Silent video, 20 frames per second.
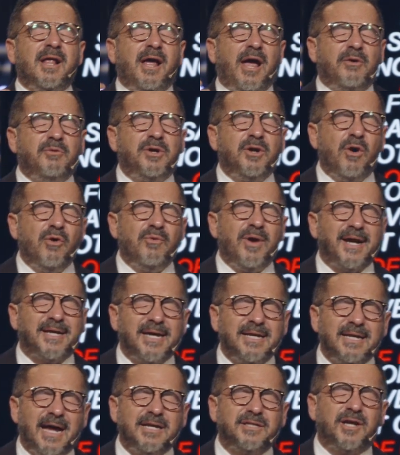and we don't
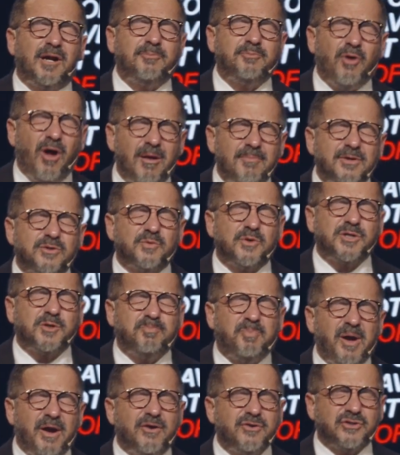recognize that our problem is we're
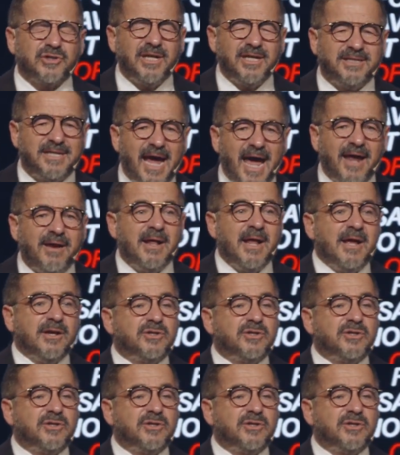spiritually dead.